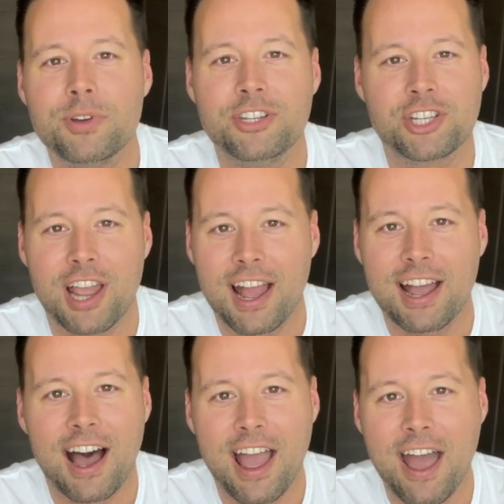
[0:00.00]
check
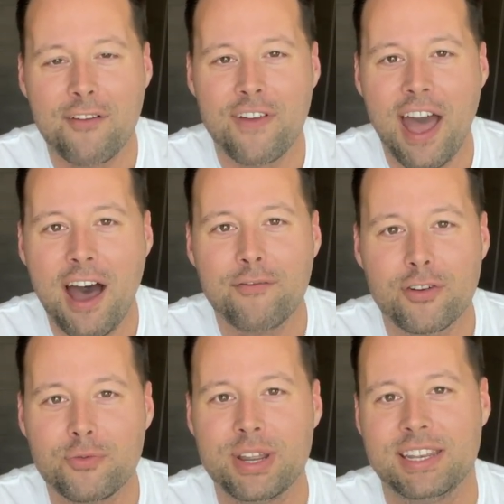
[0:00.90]
I have ever
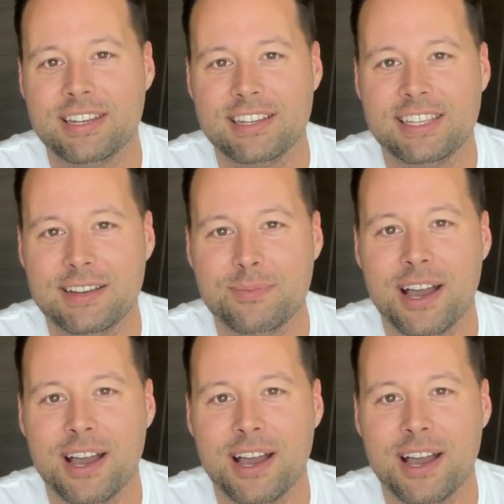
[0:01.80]
witnessed in my